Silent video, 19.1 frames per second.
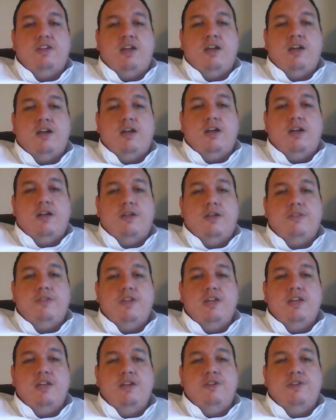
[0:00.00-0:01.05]

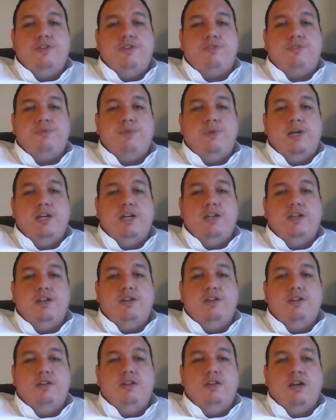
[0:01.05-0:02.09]
The easiest way
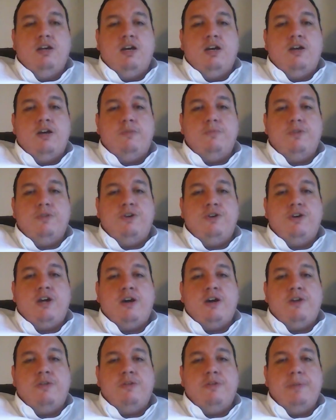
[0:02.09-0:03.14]
to learn
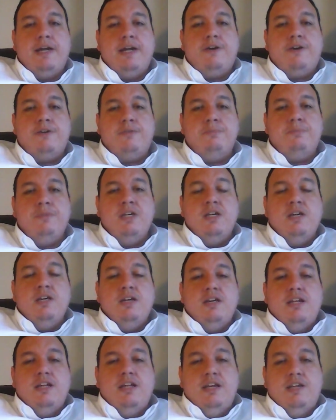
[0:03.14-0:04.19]
all about them
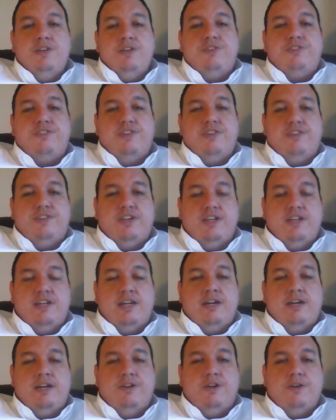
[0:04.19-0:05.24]
is to sit
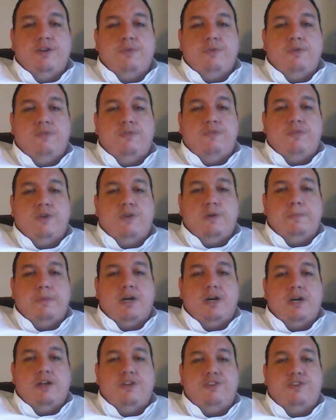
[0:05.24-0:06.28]
down and go over a
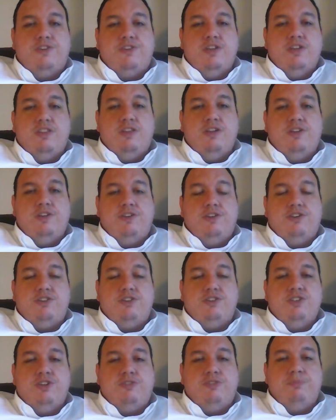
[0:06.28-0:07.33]
policy. This is
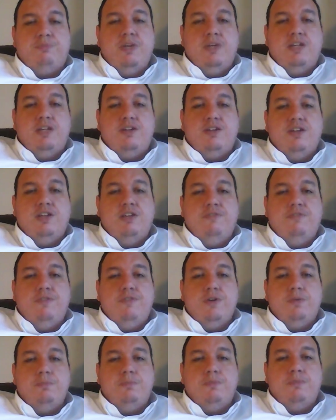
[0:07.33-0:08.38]
just meant to give
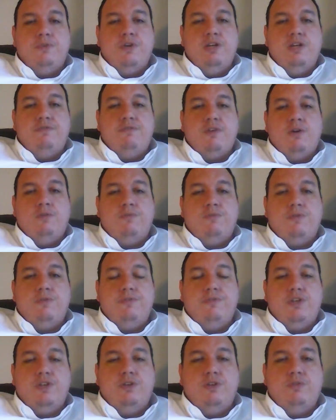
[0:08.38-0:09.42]
you a brief
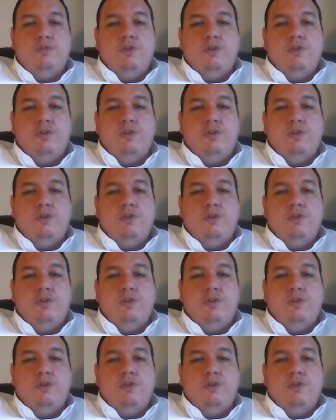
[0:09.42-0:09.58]
overview.